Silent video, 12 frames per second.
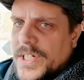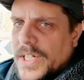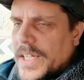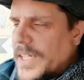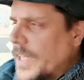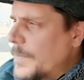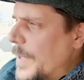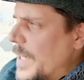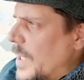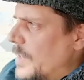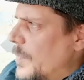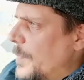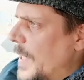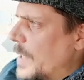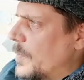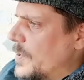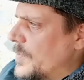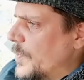They they bent over
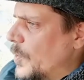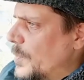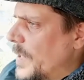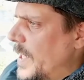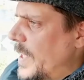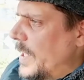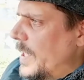backwards for me.